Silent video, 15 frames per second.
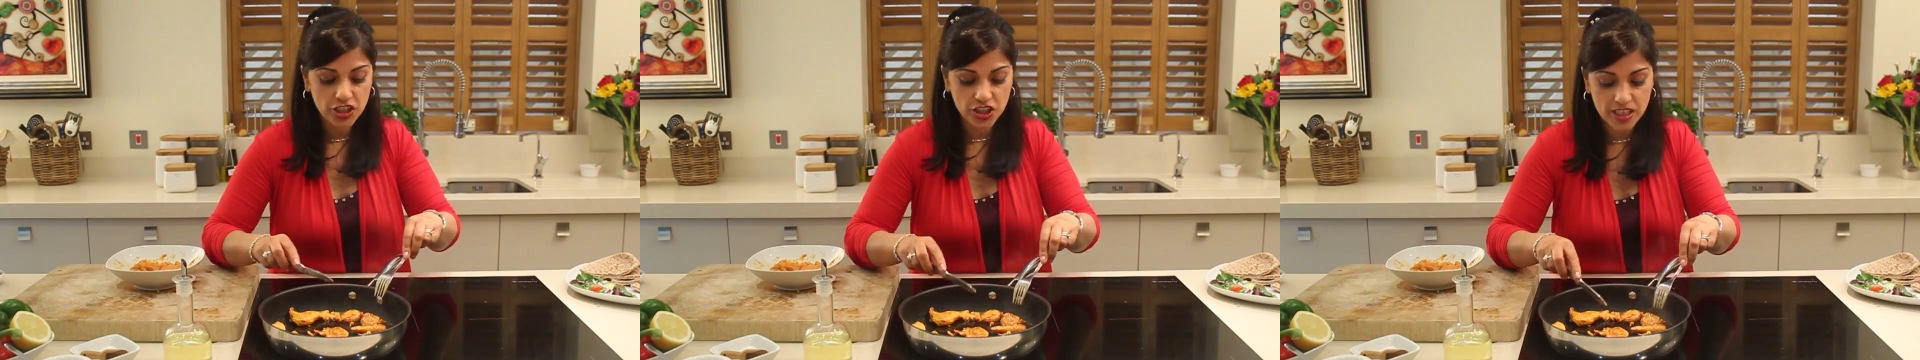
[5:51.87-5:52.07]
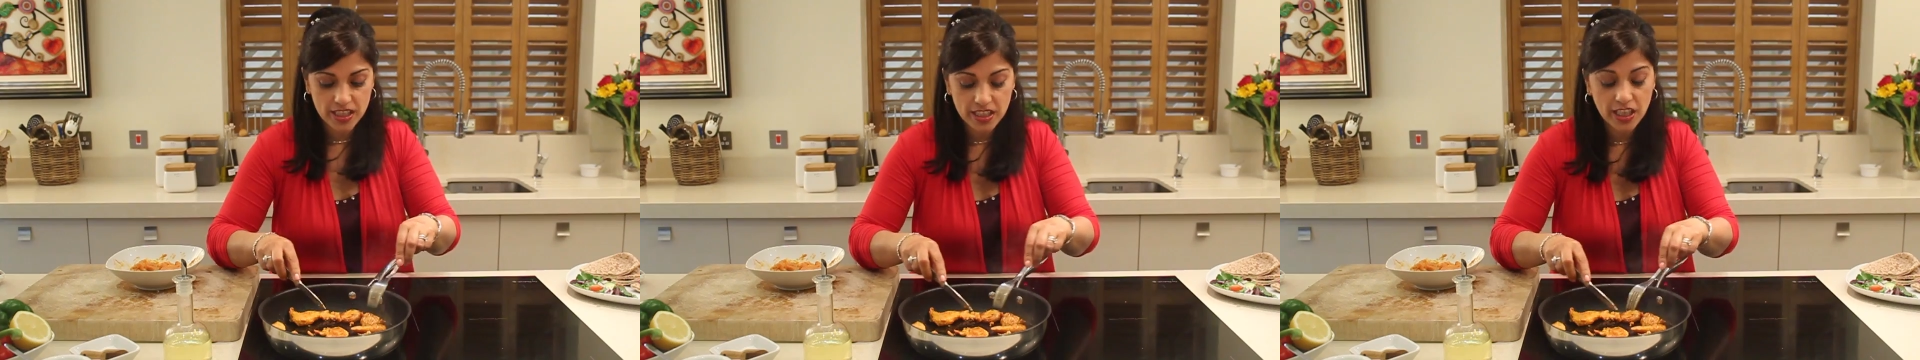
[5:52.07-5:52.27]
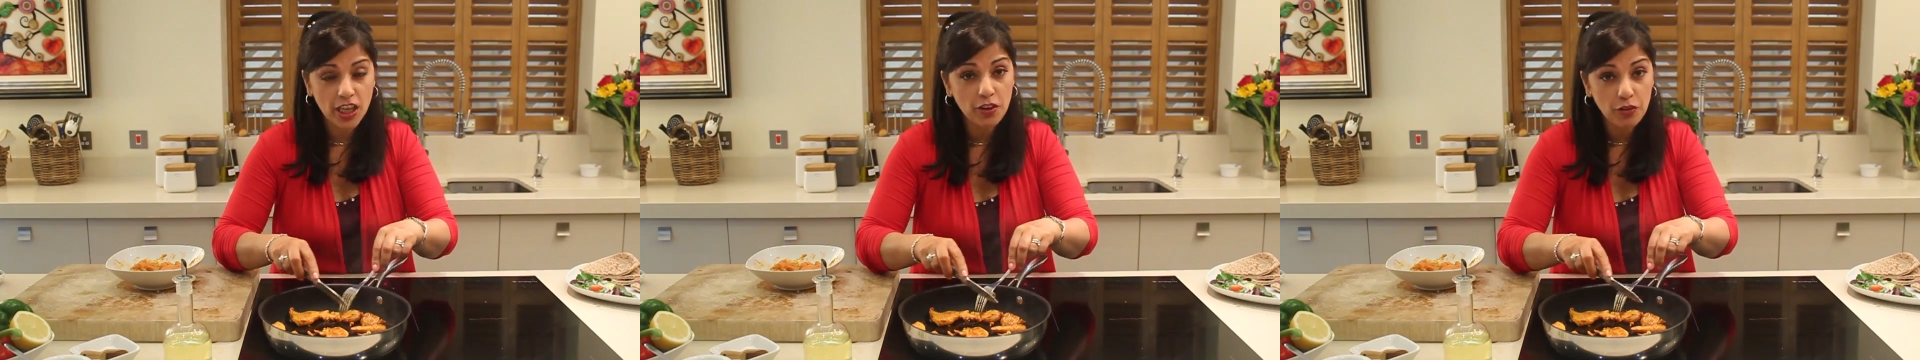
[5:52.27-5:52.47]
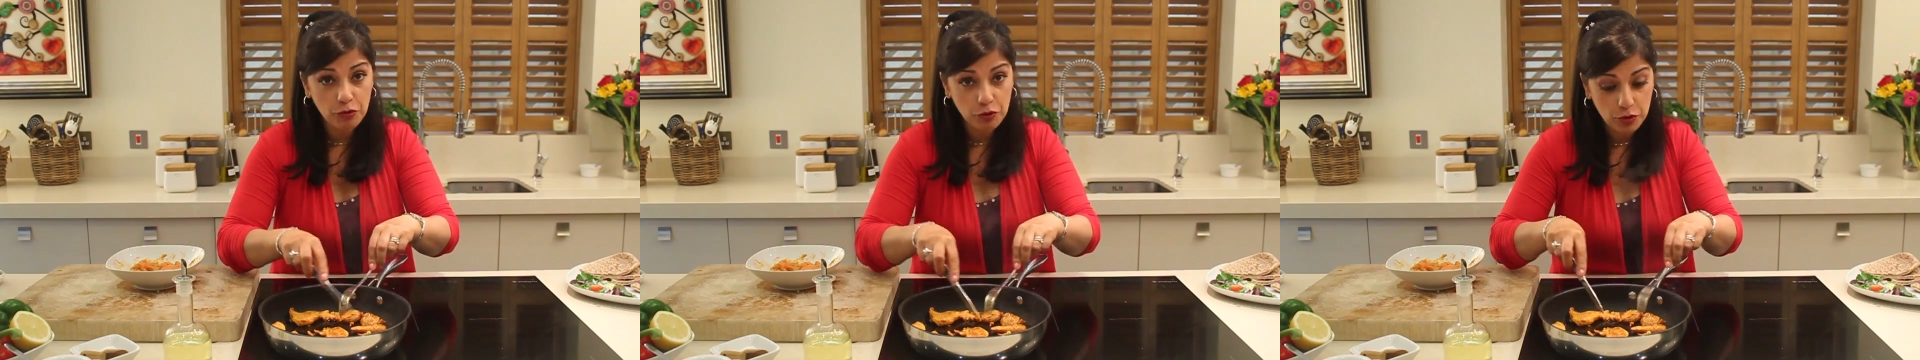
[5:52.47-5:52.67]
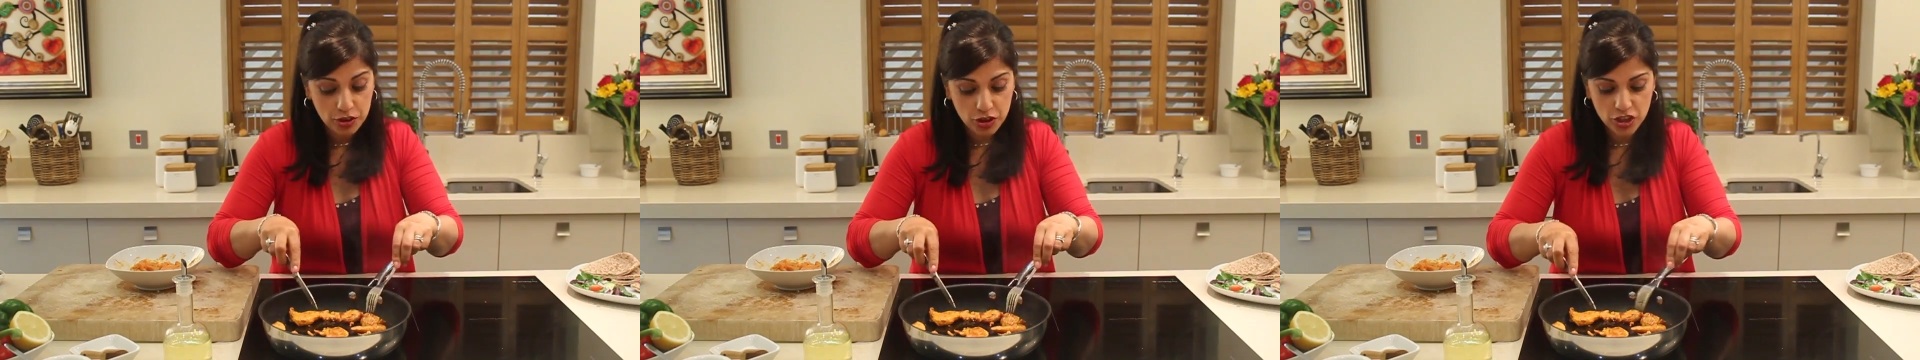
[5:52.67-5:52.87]
just cut
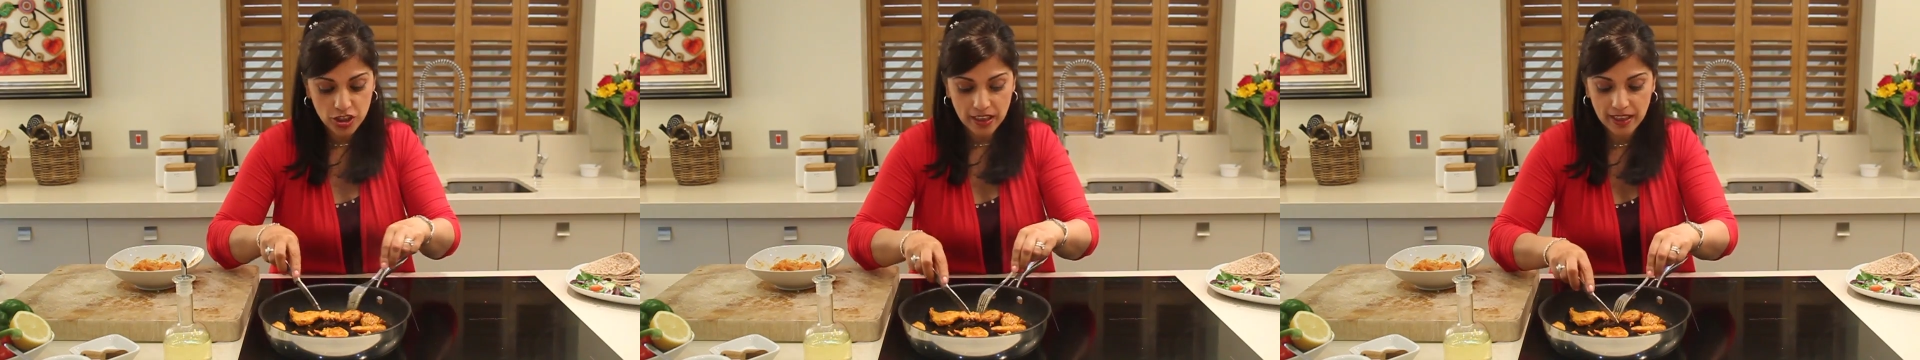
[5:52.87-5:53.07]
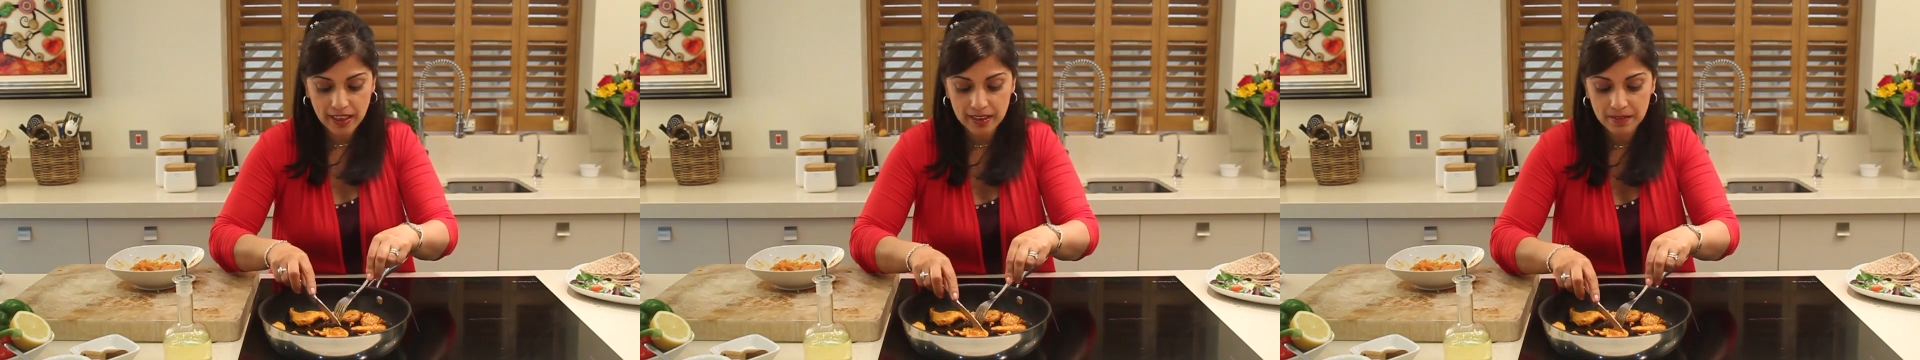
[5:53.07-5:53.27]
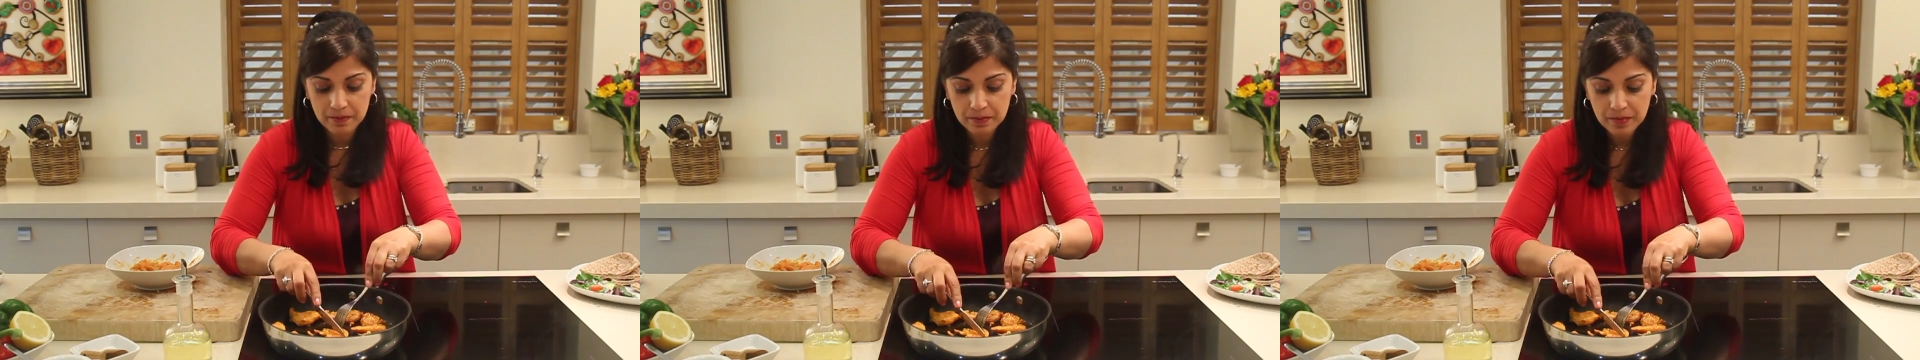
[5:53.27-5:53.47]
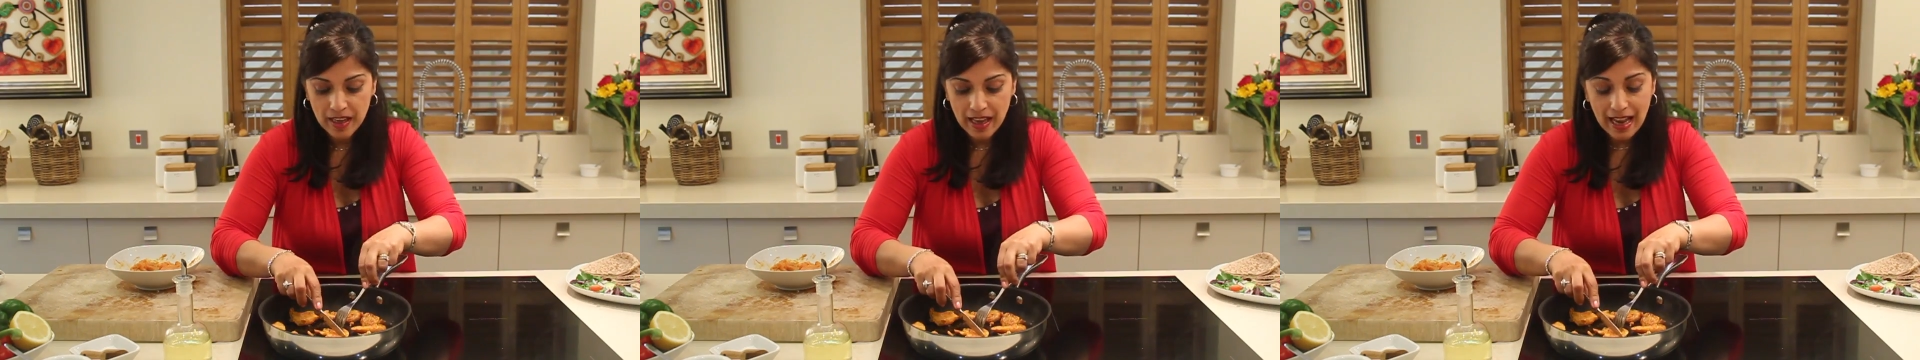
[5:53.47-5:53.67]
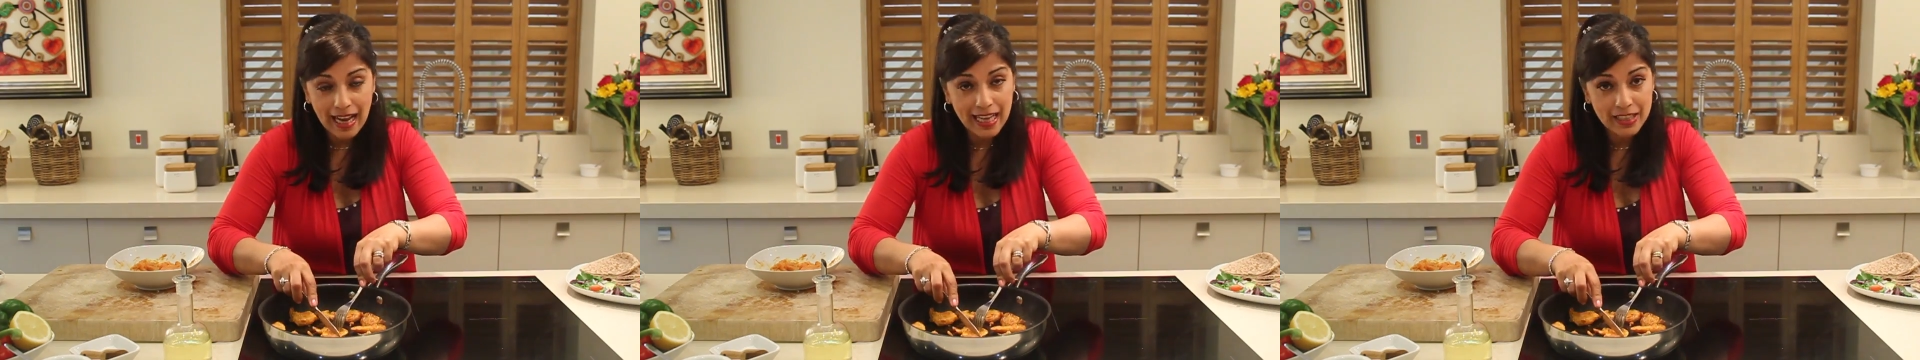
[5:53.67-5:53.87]
through the chicken
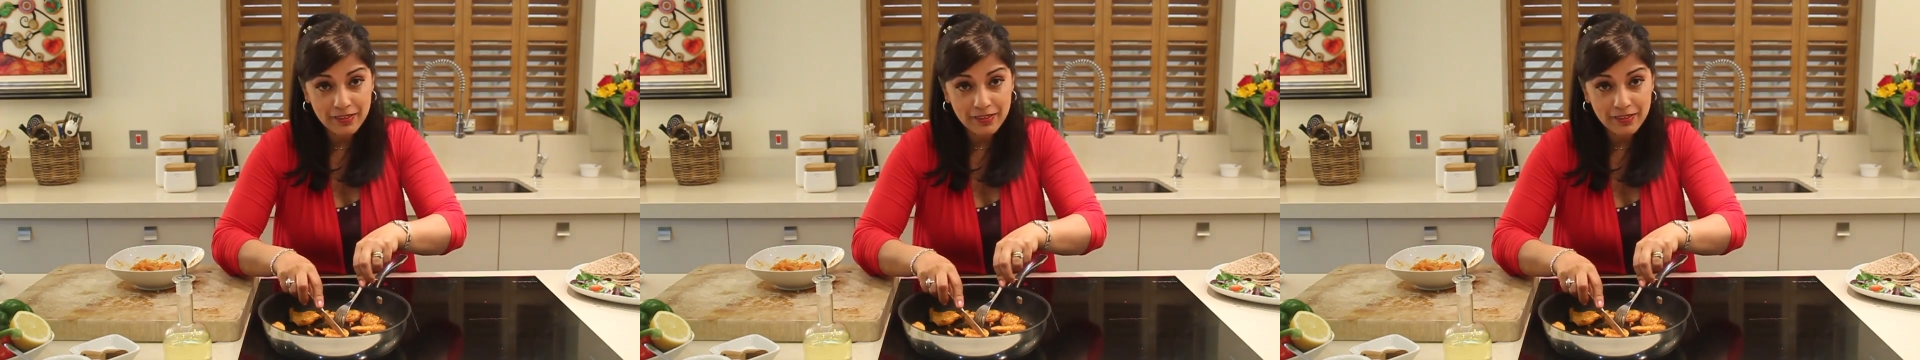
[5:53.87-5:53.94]
and